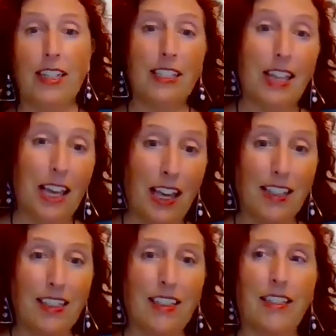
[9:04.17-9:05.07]
these
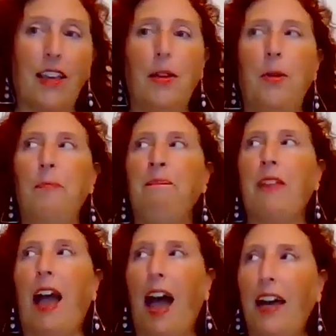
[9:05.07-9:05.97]
things
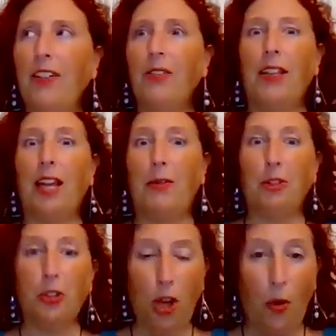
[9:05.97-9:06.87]
and they
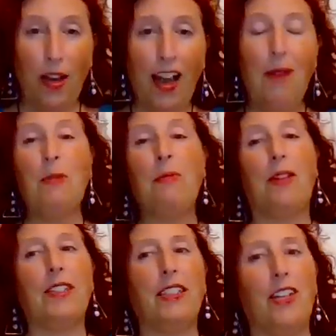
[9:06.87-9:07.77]
were showing up in
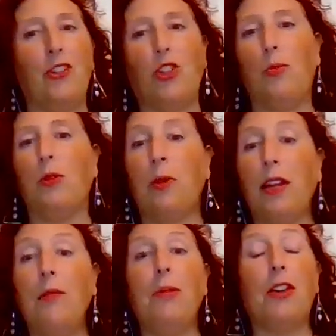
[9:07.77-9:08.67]
my relationship with
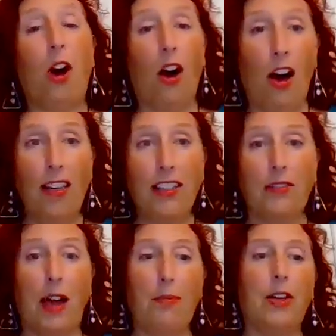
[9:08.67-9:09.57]
money because
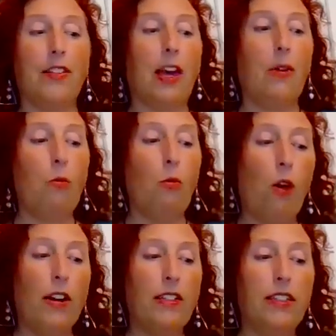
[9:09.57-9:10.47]
of that, because I
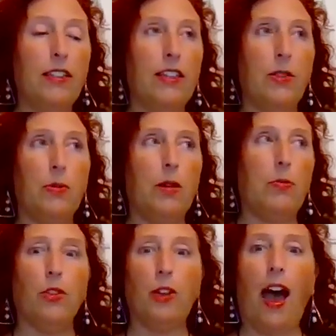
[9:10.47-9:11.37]
wanted these
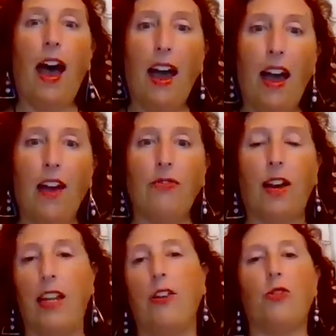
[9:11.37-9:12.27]
people to have
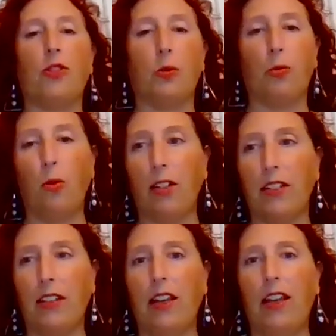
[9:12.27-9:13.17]
financial support,